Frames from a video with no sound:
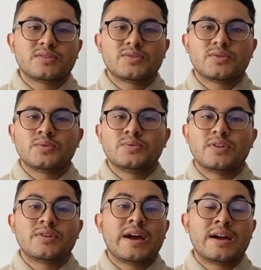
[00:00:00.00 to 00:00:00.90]
to
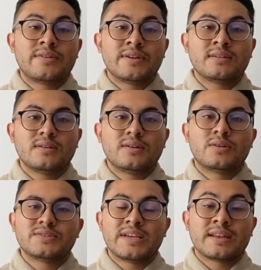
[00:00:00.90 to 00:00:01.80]
their hiring
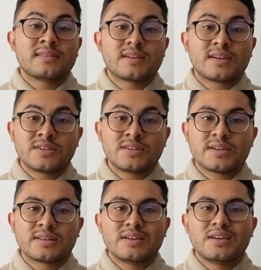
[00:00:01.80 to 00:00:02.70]
or signing the contract.